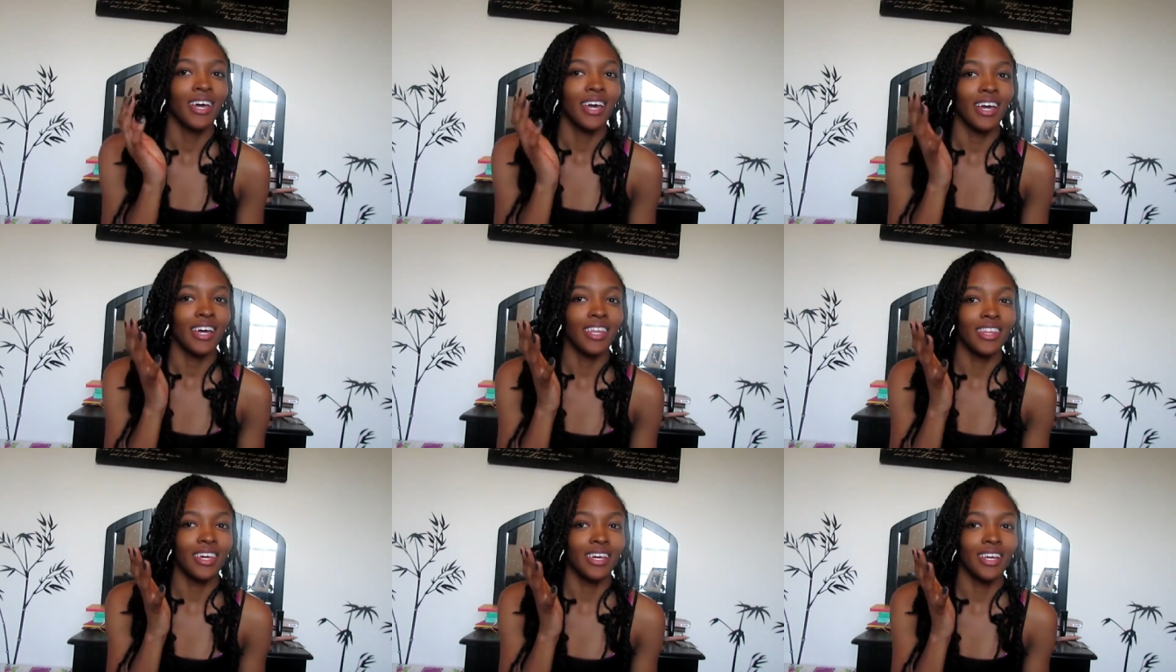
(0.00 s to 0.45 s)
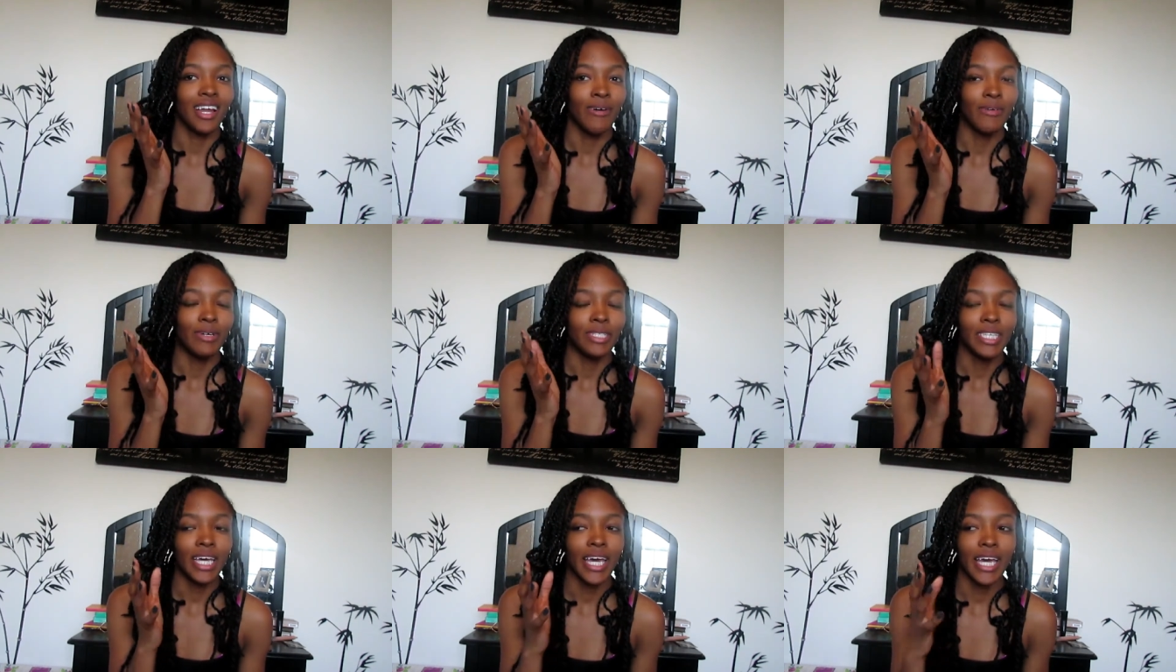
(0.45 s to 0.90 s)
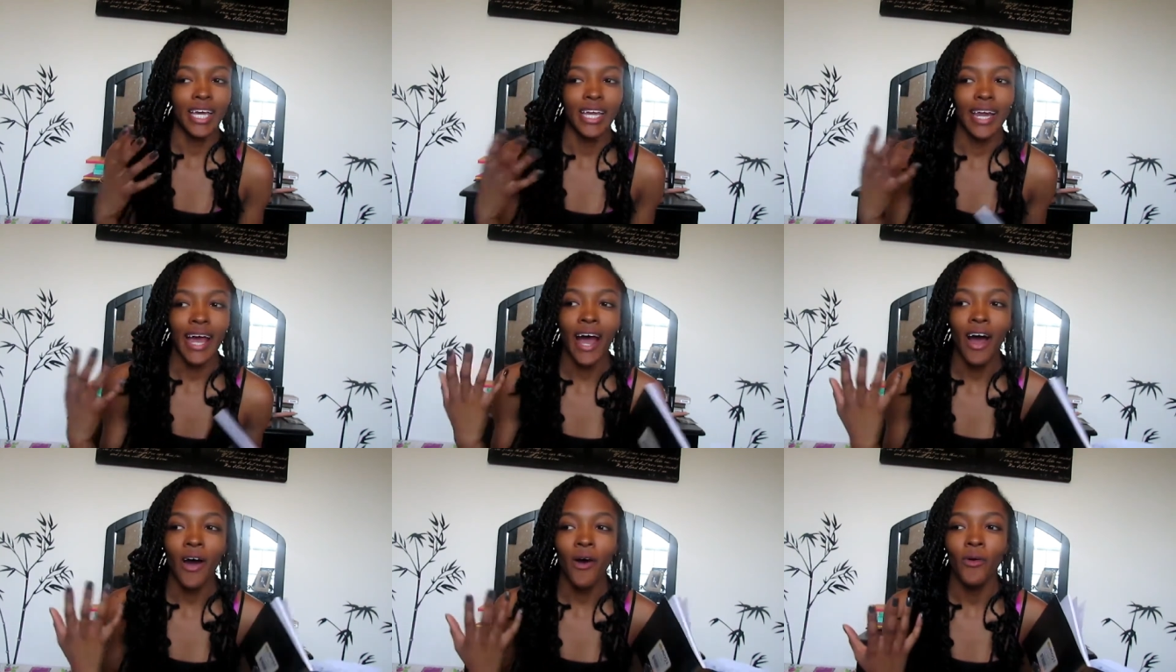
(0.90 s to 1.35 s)
And then I would take it
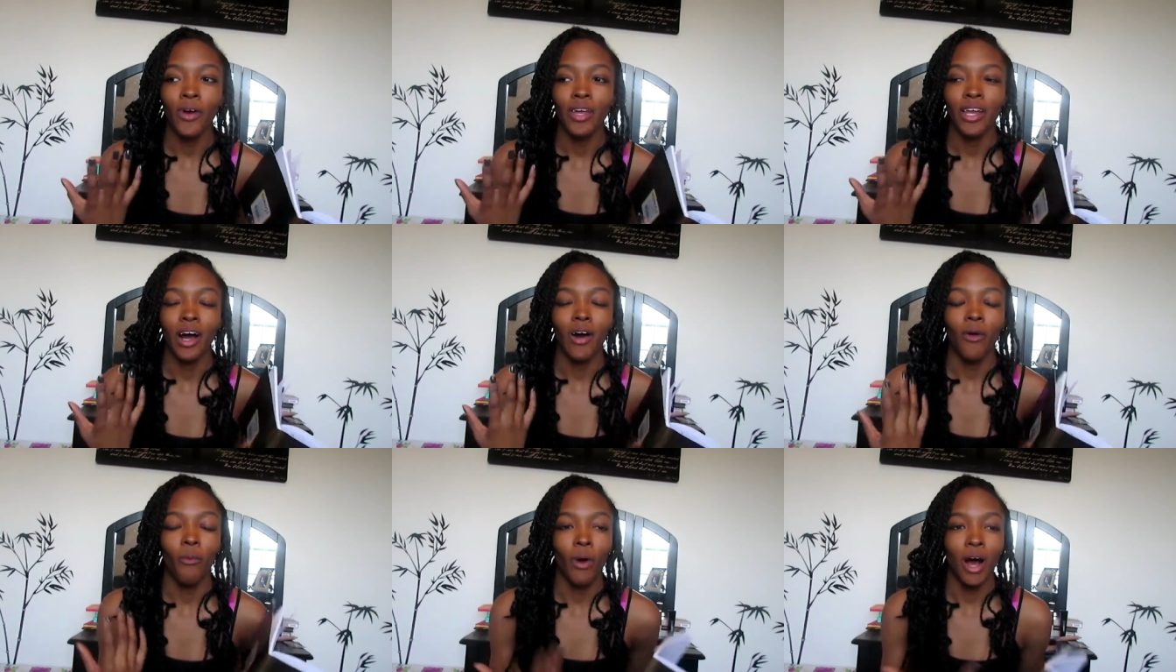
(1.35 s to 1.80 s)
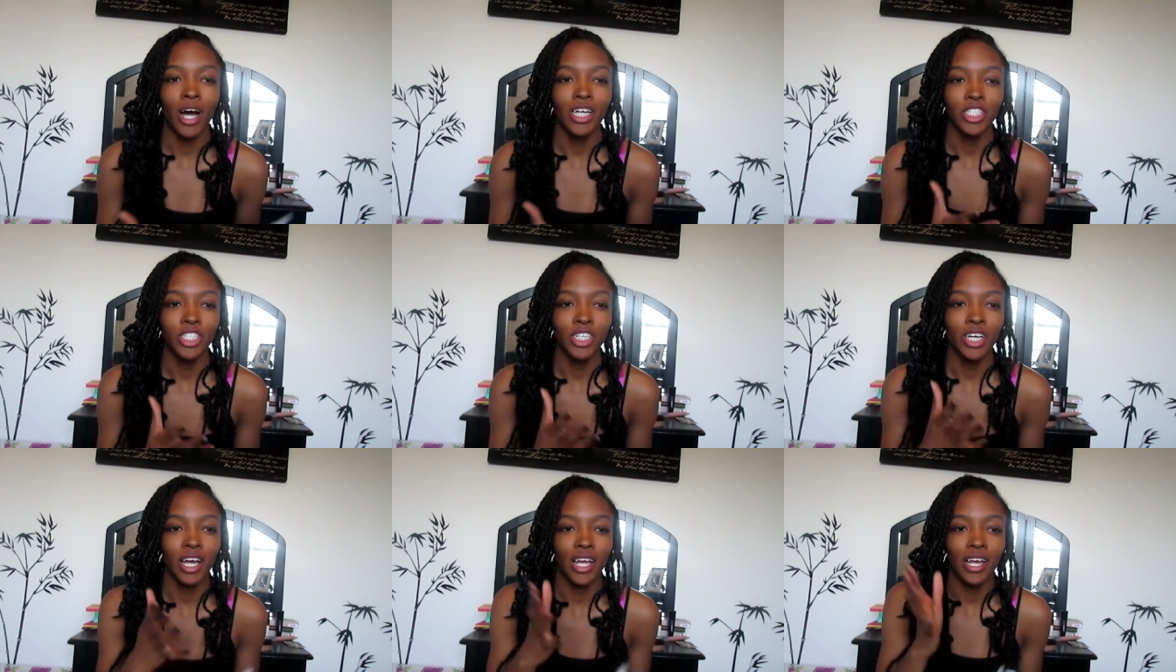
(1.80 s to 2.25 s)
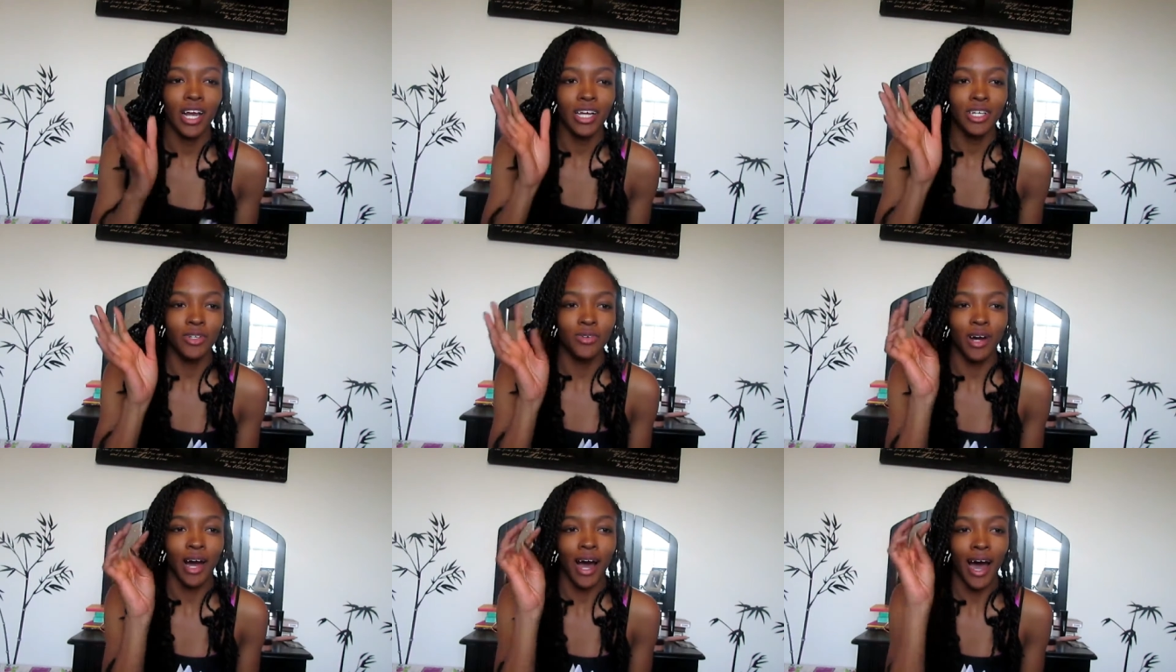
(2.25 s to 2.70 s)
out and I'd wash it and I'd
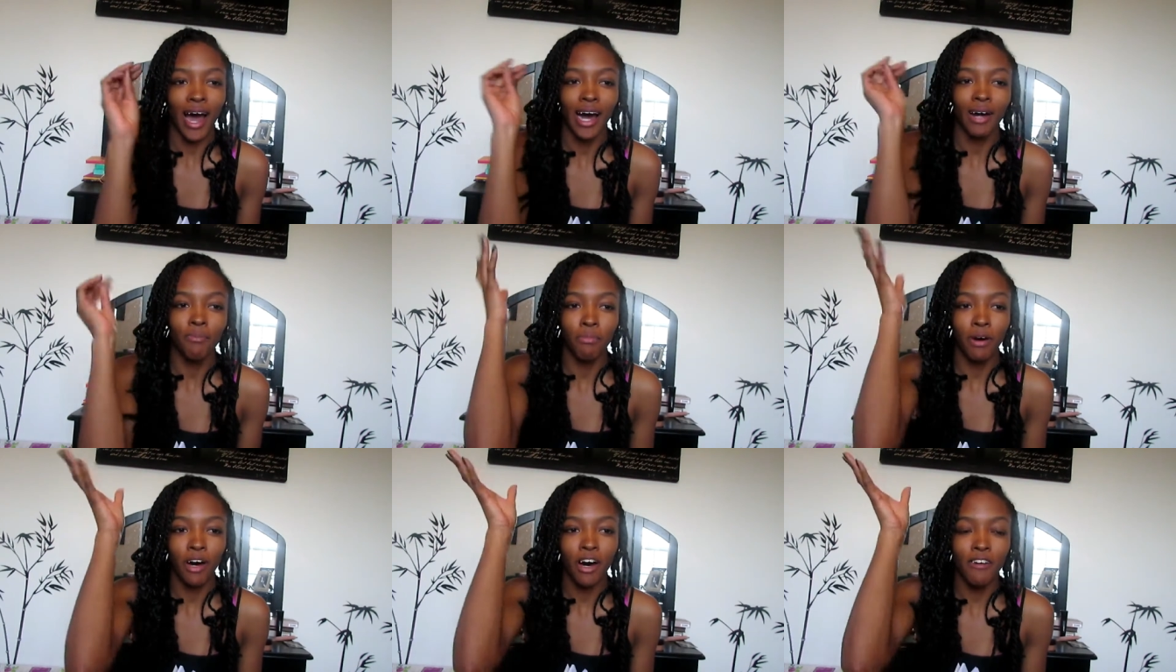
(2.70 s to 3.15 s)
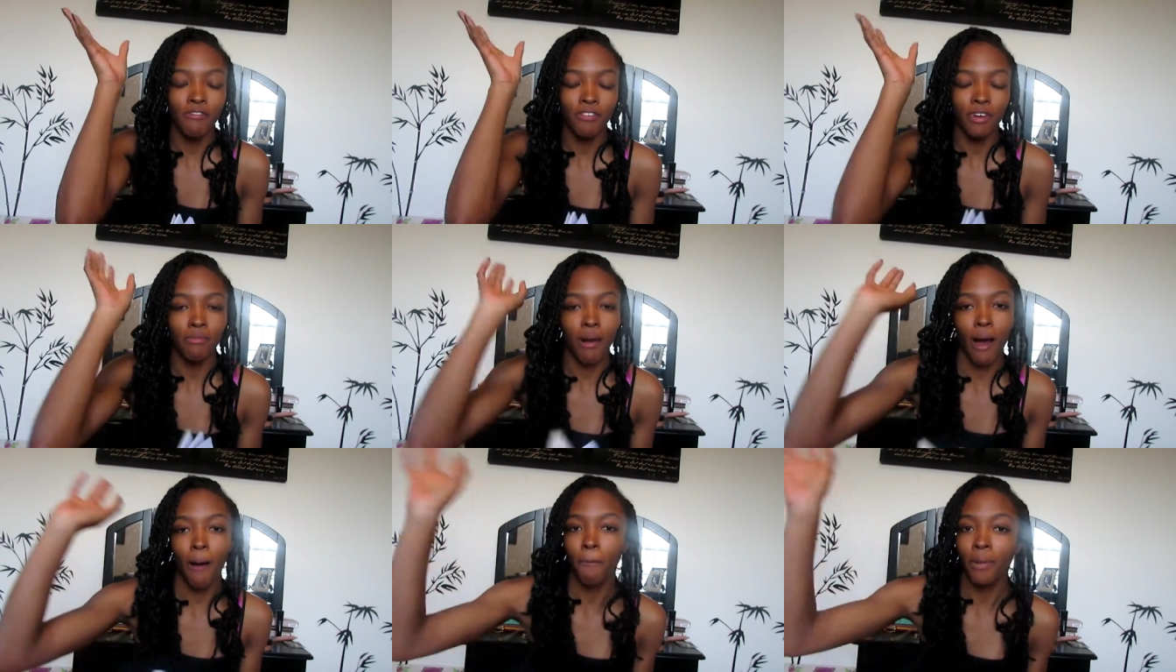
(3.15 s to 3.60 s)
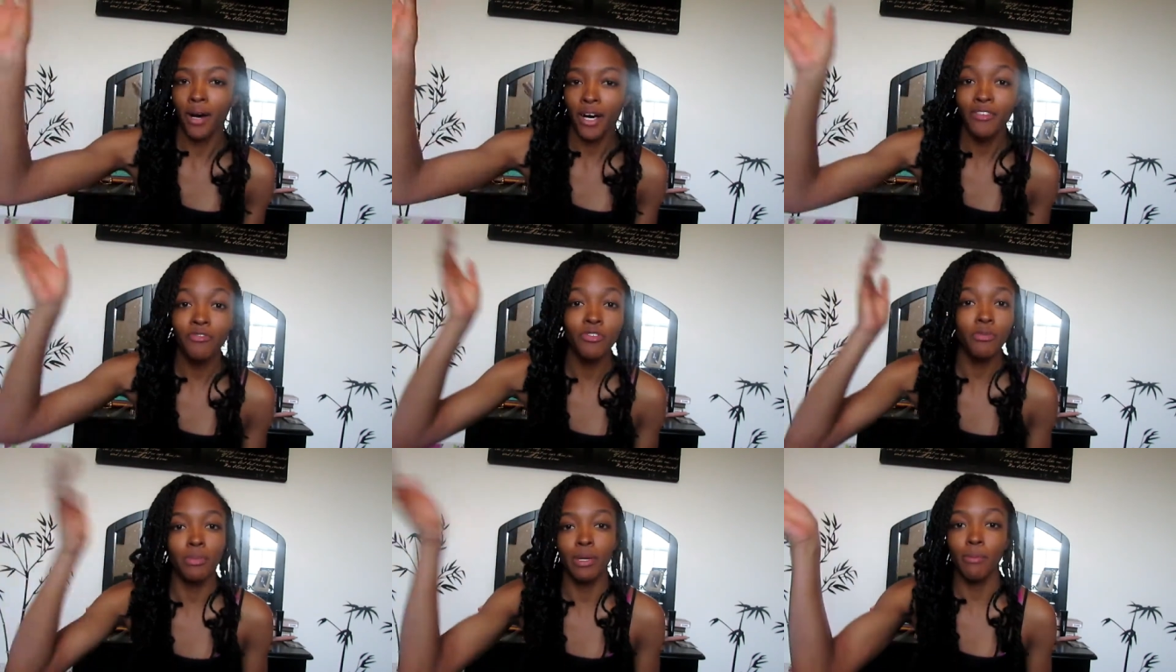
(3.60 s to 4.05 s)
do a high puff, and my
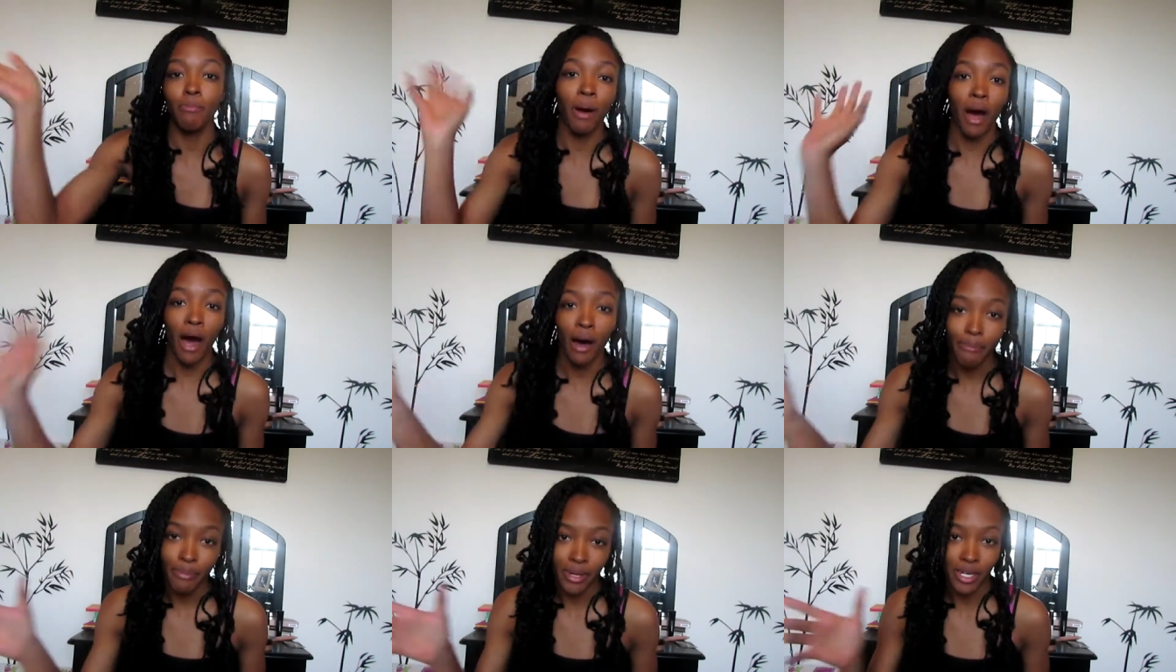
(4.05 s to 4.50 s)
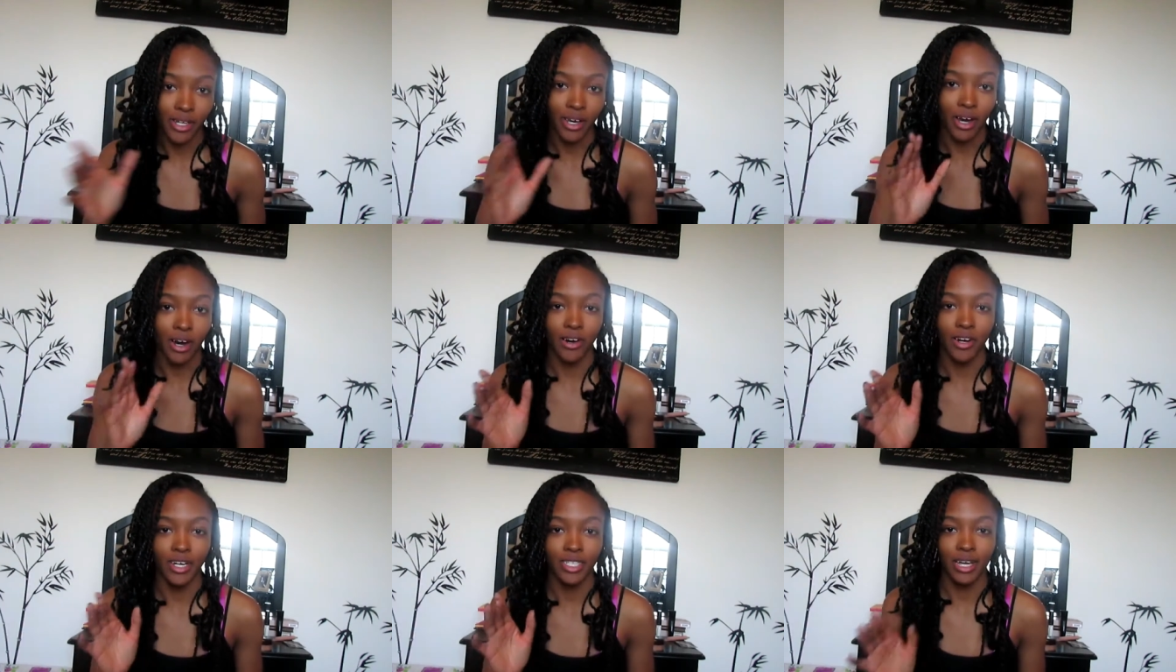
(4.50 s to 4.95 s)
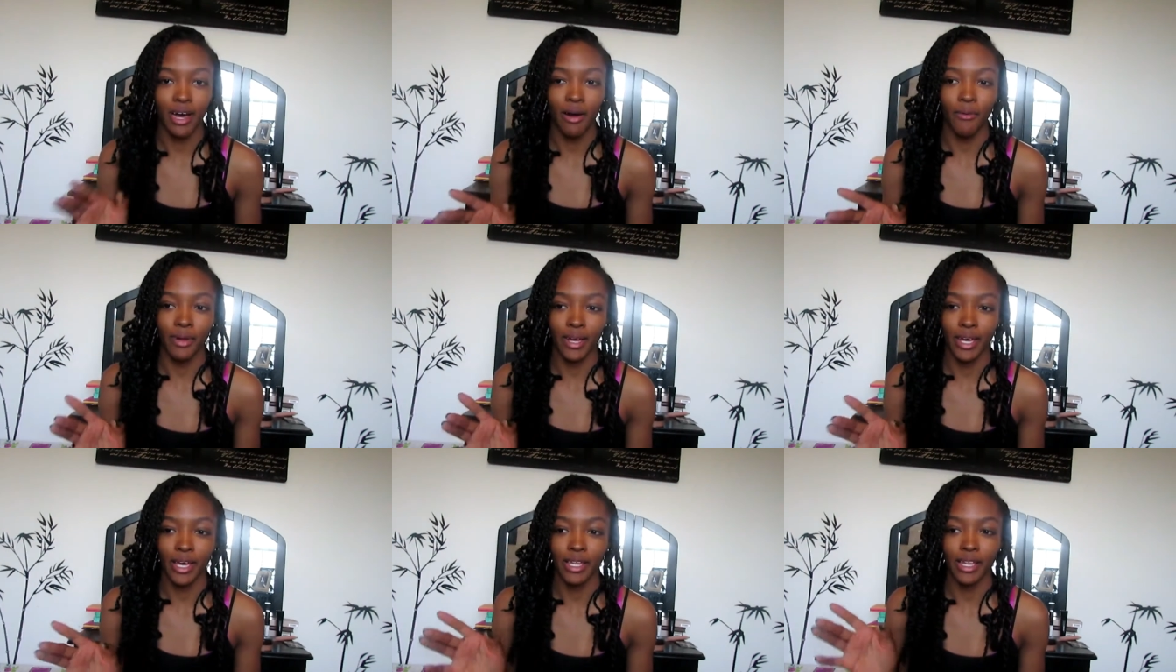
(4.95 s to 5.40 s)
puff would be popping, y'all, because I
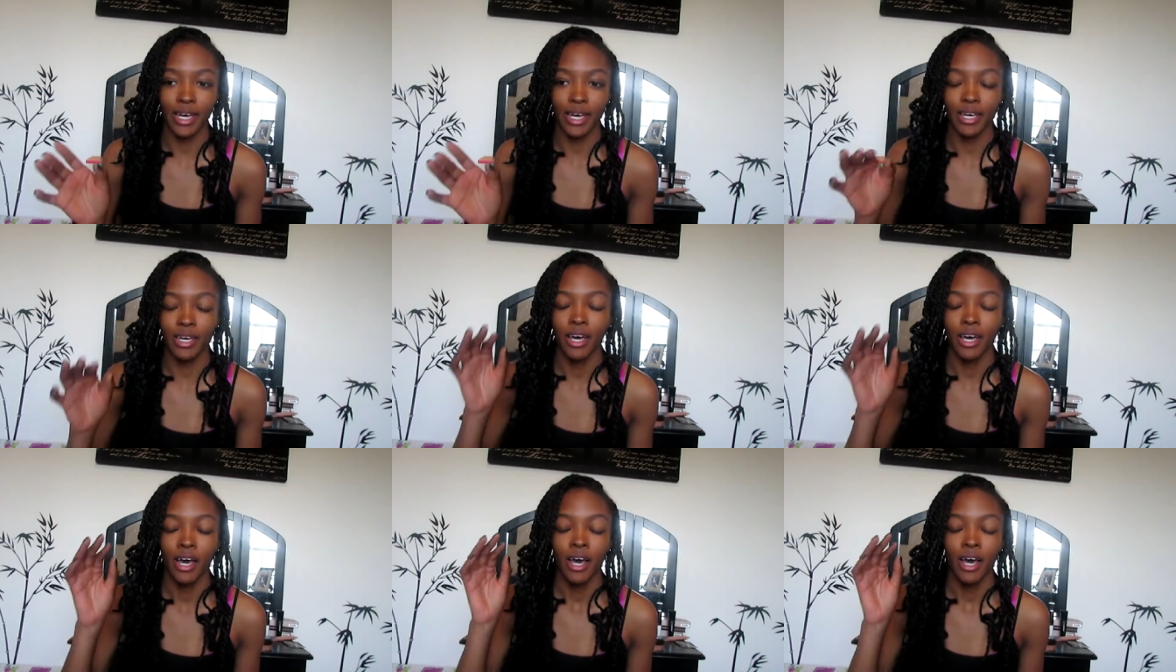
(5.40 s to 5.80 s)
would get like